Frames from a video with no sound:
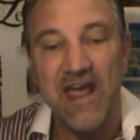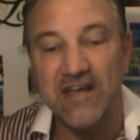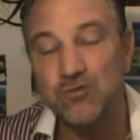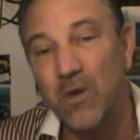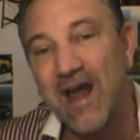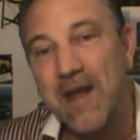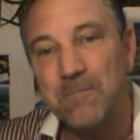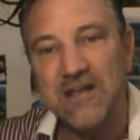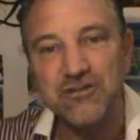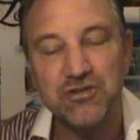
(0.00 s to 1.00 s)
is when I
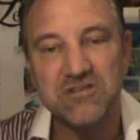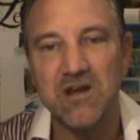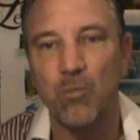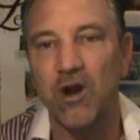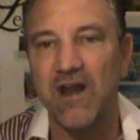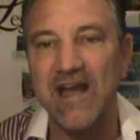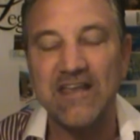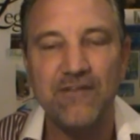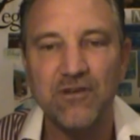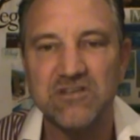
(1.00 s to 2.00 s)
meet you somewhere and I
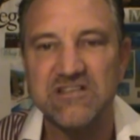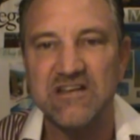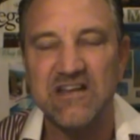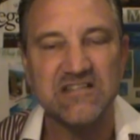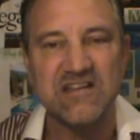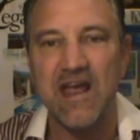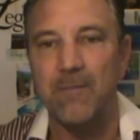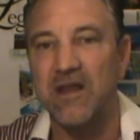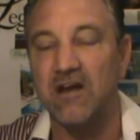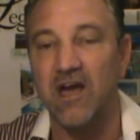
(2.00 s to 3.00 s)
give you a CD, say
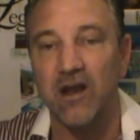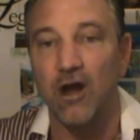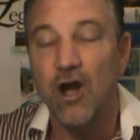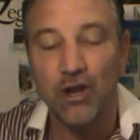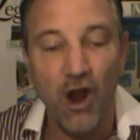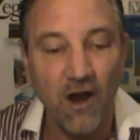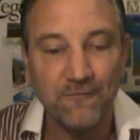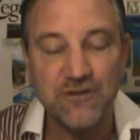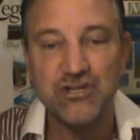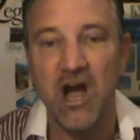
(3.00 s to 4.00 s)
I'm at a
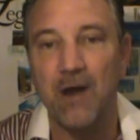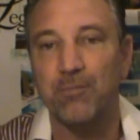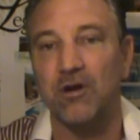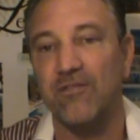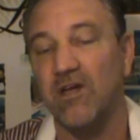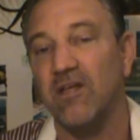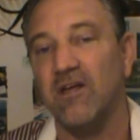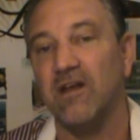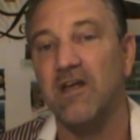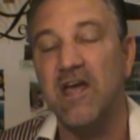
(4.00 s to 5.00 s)
coffee shop, or
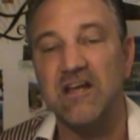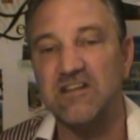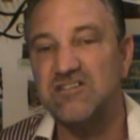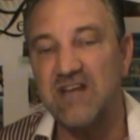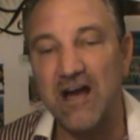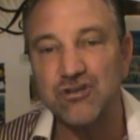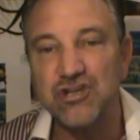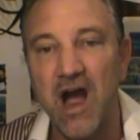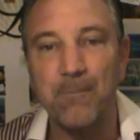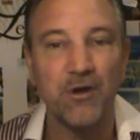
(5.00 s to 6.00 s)
it's out
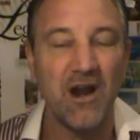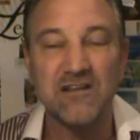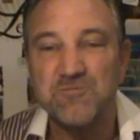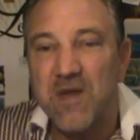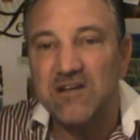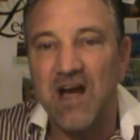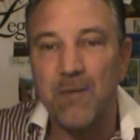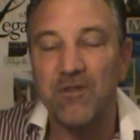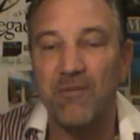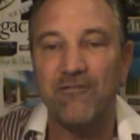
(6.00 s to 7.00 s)
shopping or out spending time
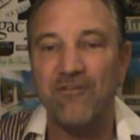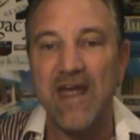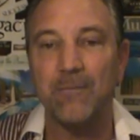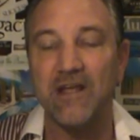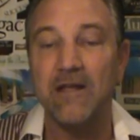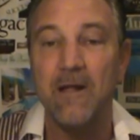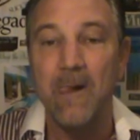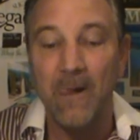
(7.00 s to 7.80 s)
with my family,